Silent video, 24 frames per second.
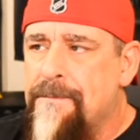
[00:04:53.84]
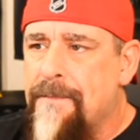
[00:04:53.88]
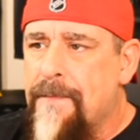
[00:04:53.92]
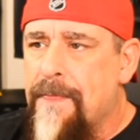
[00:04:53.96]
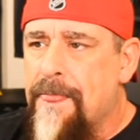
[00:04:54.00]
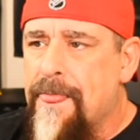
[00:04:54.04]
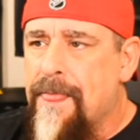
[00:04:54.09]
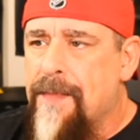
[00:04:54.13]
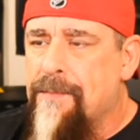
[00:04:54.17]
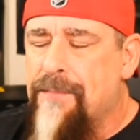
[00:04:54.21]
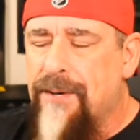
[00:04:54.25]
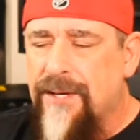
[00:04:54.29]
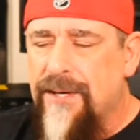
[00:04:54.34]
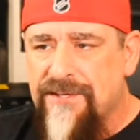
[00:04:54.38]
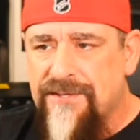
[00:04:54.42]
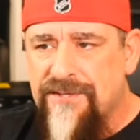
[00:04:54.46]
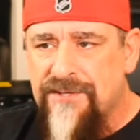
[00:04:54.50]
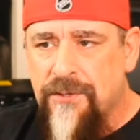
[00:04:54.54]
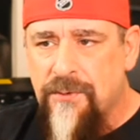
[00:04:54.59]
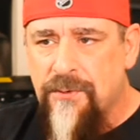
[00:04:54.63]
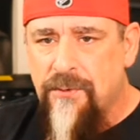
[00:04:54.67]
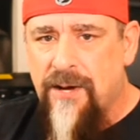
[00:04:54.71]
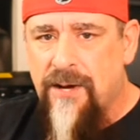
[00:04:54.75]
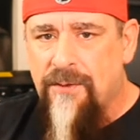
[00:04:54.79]
But
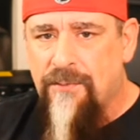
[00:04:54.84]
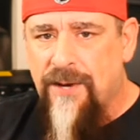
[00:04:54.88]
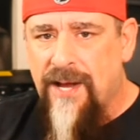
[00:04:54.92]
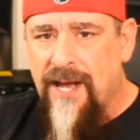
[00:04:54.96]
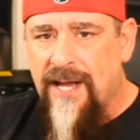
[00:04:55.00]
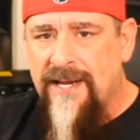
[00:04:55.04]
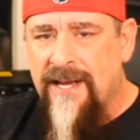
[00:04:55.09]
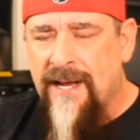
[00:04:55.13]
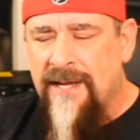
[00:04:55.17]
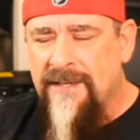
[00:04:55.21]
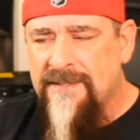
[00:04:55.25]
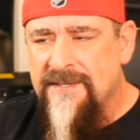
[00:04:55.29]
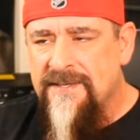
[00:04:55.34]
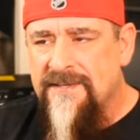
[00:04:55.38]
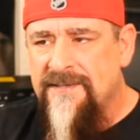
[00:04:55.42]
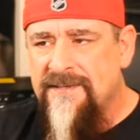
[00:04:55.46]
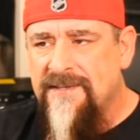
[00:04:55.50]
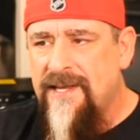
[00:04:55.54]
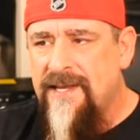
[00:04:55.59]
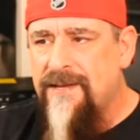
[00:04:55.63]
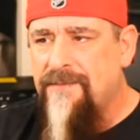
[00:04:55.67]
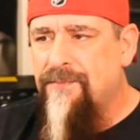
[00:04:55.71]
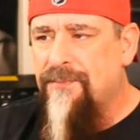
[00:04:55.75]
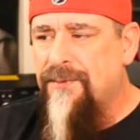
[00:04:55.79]
so I got to
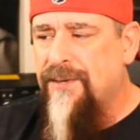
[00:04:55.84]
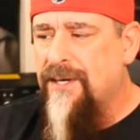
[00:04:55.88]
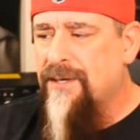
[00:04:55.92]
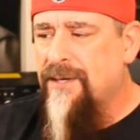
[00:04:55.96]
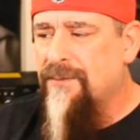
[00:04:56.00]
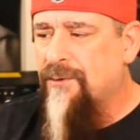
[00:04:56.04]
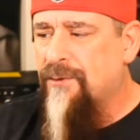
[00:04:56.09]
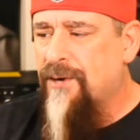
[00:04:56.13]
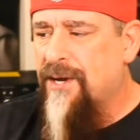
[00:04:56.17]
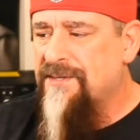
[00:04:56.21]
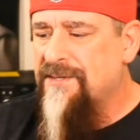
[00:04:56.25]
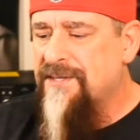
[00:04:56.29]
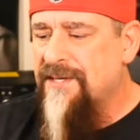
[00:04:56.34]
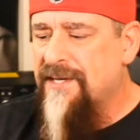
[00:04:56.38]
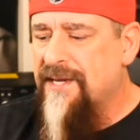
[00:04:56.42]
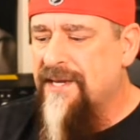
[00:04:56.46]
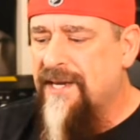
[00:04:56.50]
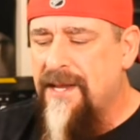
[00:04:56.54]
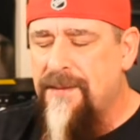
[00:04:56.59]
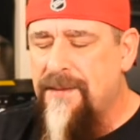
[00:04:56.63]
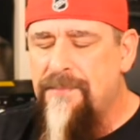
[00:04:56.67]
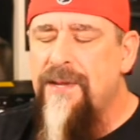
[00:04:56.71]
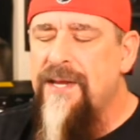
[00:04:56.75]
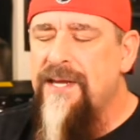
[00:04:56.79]
see Peter Mrazek, and I
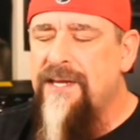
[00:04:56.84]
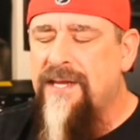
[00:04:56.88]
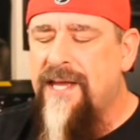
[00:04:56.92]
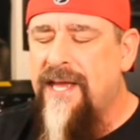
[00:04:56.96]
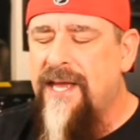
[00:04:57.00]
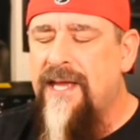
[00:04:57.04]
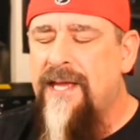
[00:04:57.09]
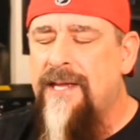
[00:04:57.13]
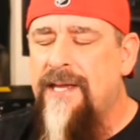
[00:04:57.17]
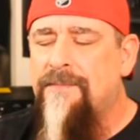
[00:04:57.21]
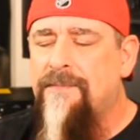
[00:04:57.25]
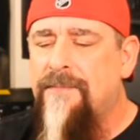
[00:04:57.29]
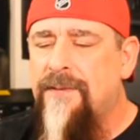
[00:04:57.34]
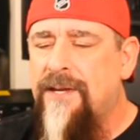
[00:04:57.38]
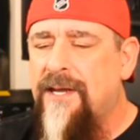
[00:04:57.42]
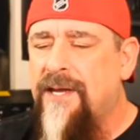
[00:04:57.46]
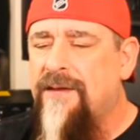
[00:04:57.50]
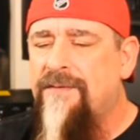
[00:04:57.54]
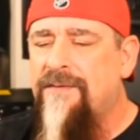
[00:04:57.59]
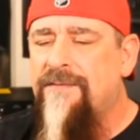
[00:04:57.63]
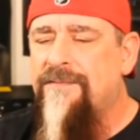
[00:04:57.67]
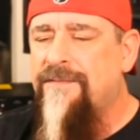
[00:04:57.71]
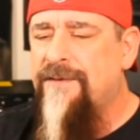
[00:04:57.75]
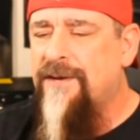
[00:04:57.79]
became a
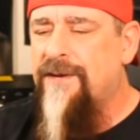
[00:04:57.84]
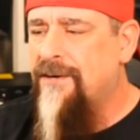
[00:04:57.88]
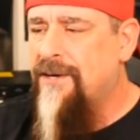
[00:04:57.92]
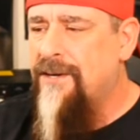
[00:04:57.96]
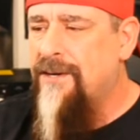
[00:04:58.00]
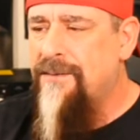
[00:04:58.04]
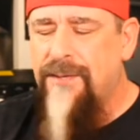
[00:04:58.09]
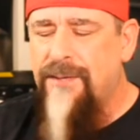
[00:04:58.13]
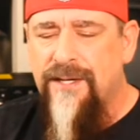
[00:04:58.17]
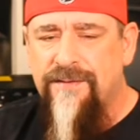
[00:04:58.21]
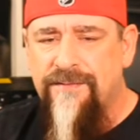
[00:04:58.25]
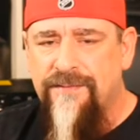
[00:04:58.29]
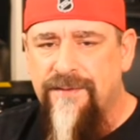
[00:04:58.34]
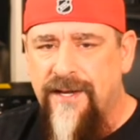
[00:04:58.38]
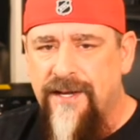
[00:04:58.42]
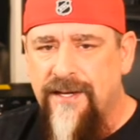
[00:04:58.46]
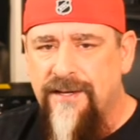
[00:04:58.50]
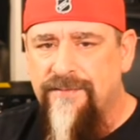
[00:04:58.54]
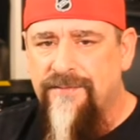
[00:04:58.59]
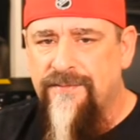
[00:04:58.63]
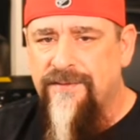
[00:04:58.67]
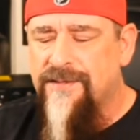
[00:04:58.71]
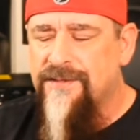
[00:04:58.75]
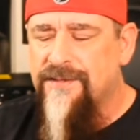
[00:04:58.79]
very big fan of
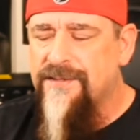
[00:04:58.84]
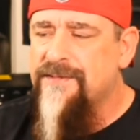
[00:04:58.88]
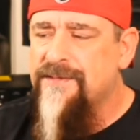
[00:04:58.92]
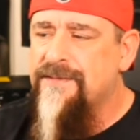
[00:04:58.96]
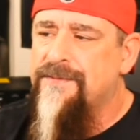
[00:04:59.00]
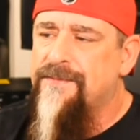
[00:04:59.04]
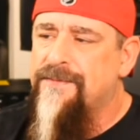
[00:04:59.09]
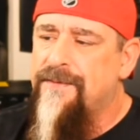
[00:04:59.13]
his.